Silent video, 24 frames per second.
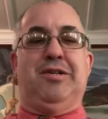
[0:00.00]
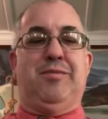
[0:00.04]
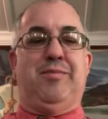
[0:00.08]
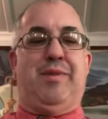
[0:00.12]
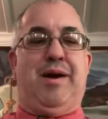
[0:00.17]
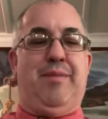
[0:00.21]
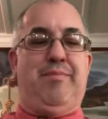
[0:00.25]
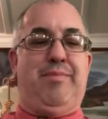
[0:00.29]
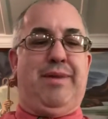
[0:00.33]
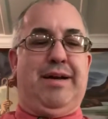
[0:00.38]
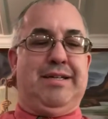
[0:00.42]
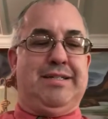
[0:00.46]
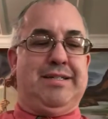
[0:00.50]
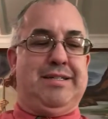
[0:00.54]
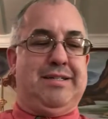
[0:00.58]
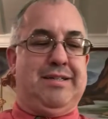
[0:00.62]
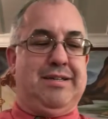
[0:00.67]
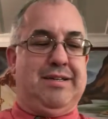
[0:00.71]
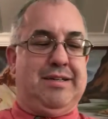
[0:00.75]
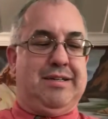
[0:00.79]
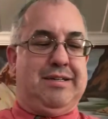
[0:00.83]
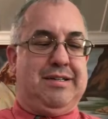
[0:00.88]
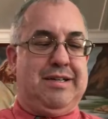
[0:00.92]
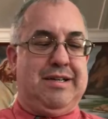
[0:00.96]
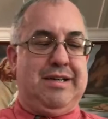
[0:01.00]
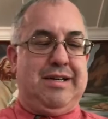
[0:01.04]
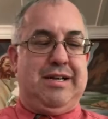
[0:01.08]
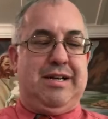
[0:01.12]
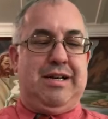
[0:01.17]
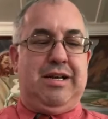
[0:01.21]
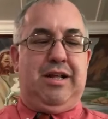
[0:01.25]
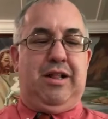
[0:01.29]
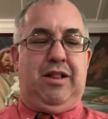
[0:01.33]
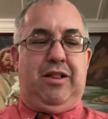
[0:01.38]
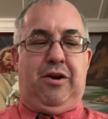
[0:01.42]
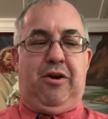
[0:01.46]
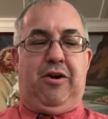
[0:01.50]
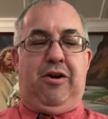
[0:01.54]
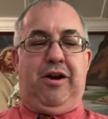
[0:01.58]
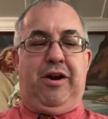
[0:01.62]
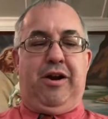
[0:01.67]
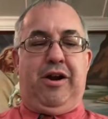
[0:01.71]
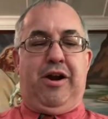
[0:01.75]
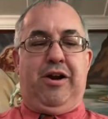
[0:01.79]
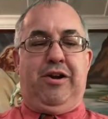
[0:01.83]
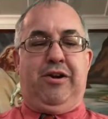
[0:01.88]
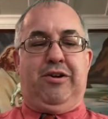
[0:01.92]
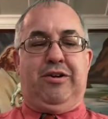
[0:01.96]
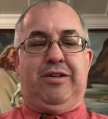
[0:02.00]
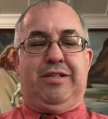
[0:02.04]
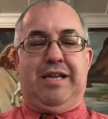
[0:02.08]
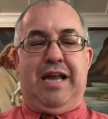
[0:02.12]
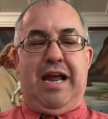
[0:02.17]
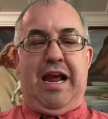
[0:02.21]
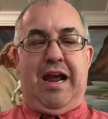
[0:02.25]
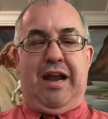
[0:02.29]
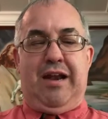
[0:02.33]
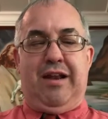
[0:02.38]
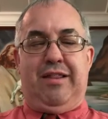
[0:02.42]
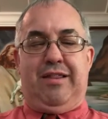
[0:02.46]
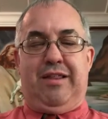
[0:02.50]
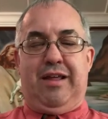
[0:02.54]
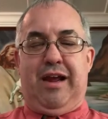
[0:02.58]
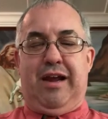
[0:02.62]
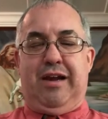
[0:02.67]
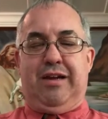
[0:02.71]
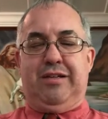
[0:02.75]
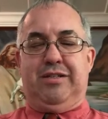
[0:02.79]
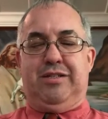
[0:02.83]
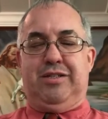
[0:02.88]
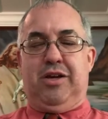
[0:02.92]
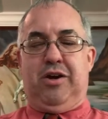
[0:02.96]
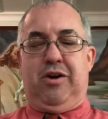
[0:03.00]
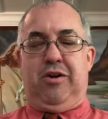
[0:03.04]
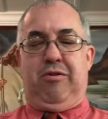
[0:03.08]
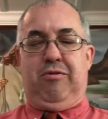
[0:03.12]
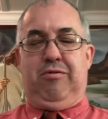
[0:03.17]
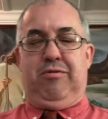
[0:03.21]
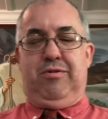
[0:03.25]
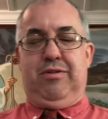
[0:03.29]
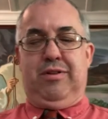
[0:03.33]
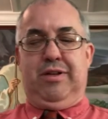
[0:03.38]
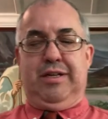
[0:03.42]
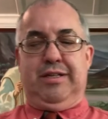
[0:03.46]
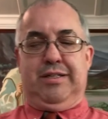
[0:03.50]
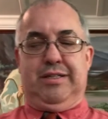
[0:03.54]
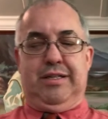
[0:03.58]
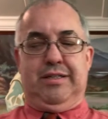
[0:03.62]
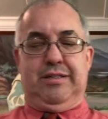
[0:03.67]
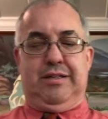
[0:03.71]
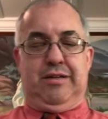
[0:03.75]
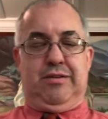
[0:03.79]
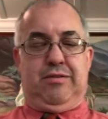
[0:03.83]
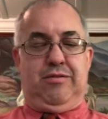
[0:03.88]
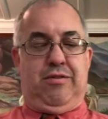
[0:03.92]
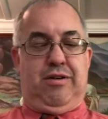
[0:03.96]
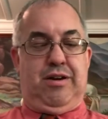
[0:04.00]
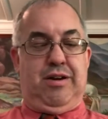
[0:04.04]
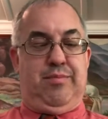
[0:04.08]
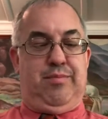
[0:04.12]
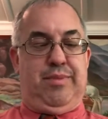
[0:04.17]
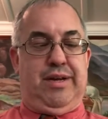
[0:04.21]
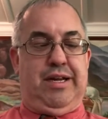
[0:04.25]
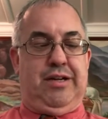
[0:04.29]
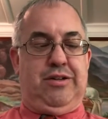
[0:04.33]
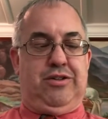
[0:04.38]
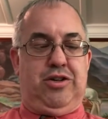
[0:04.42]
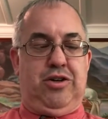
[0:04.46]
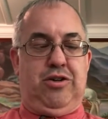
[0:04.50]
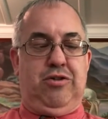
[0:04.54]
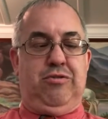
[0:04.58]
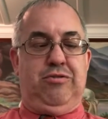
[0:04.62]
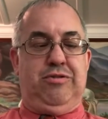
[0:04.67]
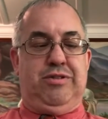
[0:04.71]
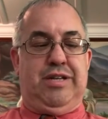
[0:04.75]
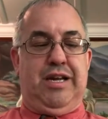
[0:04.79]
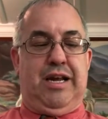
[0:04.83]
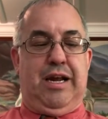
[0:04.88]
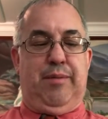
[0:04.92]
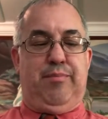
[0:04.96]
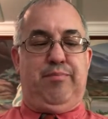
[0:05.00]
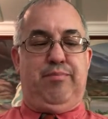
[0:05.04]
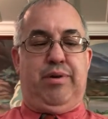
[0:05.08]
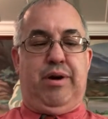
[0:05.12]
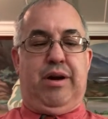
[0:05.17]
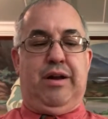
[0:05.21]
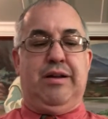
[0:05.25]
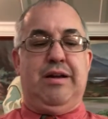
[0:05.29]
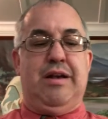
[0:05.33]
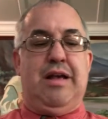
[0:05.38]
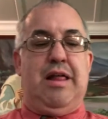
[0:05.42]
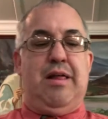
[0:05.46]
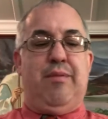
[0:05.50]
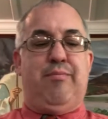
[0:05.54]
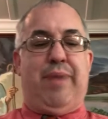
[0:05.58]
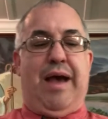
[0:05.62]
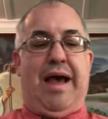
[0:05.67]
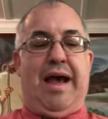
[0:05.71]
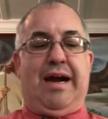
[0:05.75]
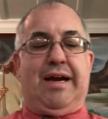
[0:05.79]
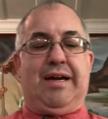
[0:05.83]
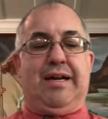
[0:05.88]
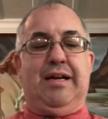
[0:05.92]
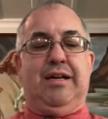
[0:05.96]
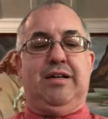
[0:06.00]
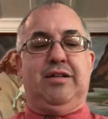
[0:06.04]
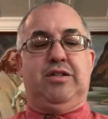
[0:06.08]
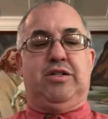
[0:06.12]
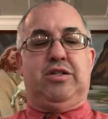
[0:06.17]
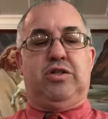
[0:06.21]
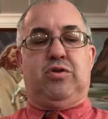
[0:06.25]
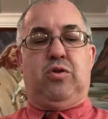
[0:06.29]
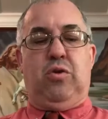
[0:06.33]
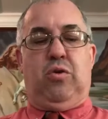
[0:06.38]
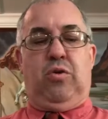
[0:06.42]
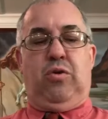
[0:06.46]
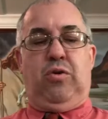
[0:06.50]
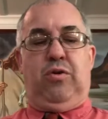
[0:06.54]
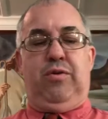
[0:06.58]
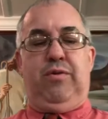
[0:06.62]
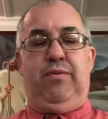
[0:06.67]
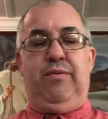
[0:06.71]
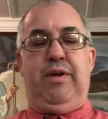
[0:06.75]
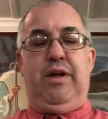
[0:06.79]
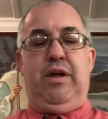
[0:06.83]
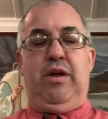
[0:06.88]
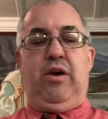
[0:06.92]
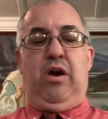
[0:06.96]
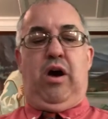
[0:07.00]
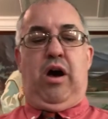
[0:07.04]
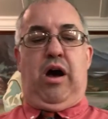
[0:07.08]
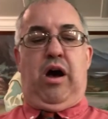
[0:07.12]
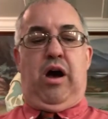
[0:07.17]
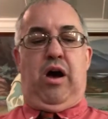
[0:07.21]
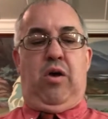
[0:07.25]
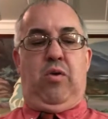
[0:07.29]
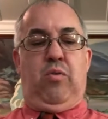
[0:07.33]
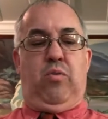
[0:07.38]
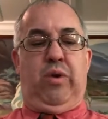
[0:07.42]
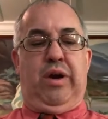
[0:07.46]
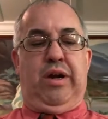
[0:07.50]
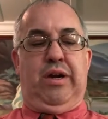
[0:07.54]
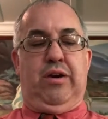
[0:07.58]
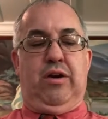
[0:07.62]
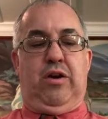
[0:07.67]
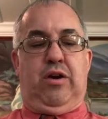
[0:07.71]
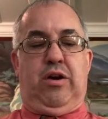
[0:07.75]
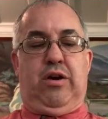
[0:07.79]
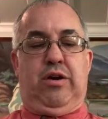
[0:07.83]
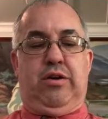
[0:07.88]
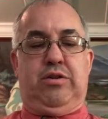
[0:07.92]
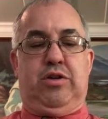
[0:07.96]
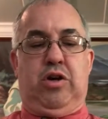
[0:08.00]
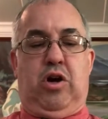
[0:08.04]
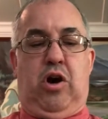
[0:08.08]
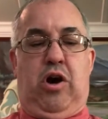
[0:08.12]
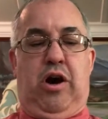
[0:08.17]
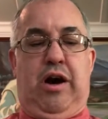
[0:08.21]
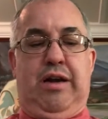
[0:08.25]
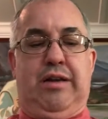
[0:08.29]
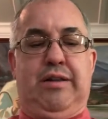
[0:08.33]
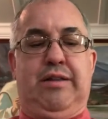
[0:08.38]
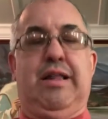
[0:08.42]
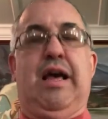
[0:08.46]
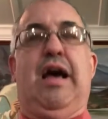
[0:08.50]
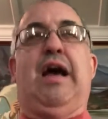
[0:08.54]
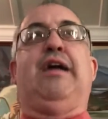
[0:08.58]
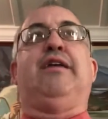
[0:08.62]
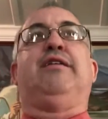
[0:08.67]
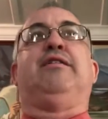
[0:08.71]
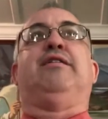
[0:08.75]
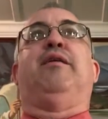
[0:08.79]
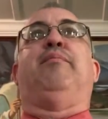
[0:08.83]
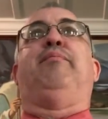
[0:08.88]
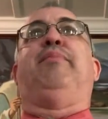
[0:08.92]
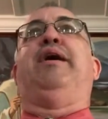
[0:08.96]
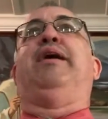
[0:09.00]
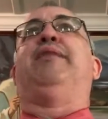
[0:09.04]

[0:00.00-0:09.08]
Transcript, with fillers: and do my best to learn and understand things, so this isn't going to be too deep. But back in school, uh, we are taught that the